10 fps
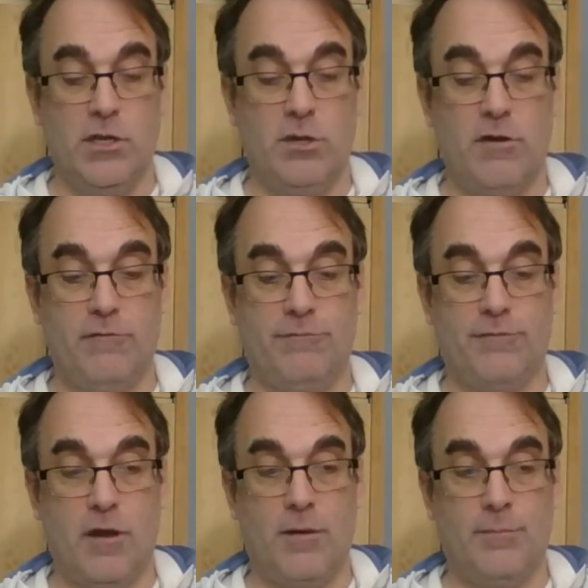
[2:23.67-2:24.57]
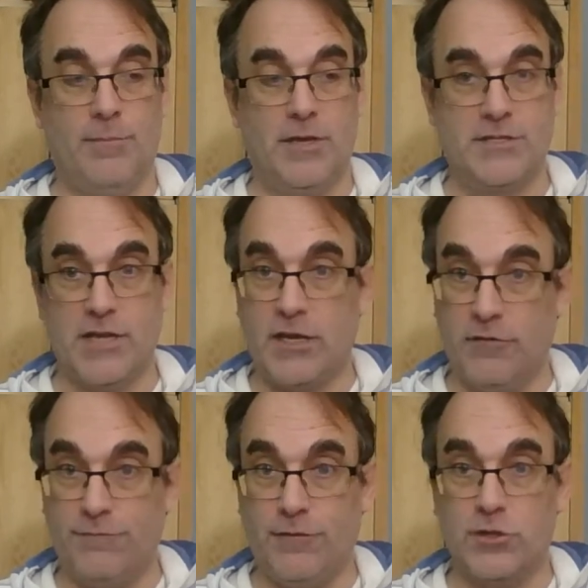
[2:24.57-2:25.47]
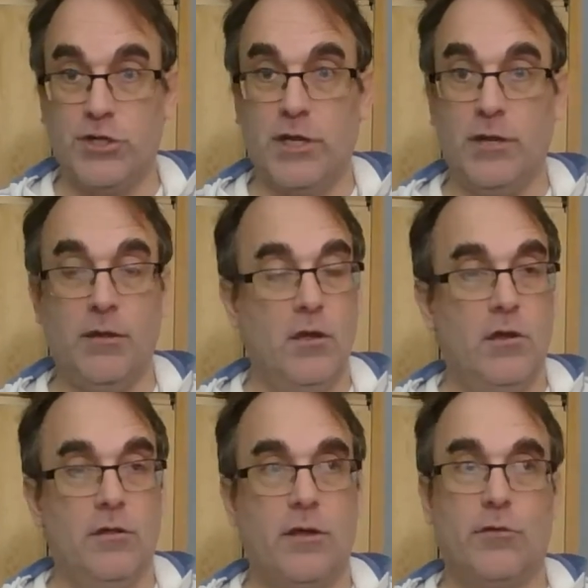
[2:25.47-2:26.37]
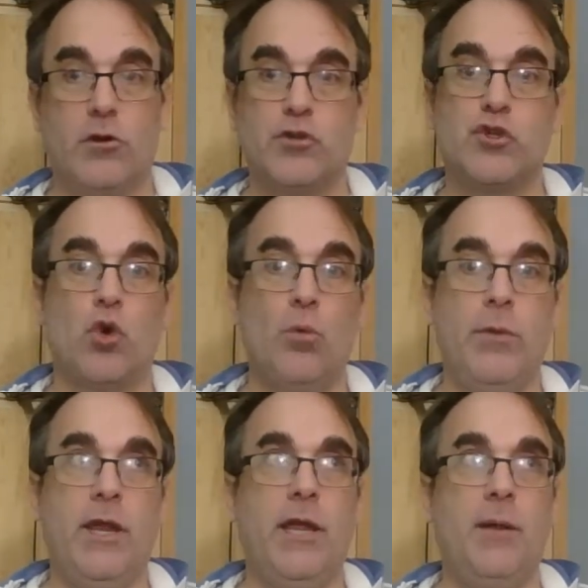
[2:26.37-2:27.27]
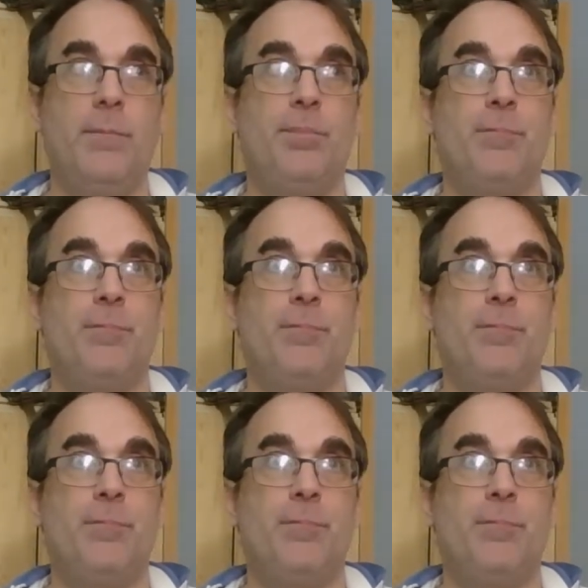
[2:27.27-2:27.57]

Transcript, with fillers: you have um, executive functioning. Like there are so many